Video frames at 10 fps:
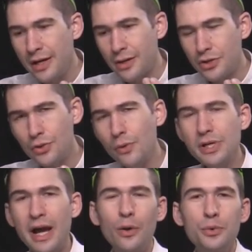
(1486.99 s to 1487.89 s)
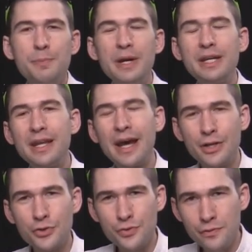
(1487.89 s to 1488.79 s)
Now, the Eurodial was made in
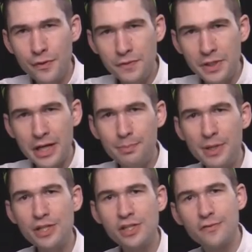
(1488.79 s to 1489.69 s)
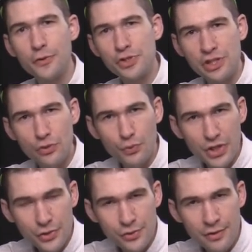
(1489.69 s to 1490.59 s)
959 pieces versus
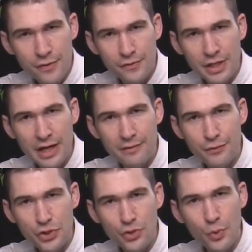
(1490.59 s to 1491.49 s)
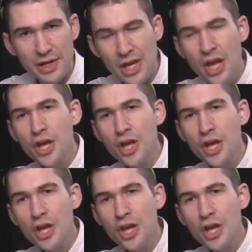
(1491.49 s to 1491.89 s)
359 for the US.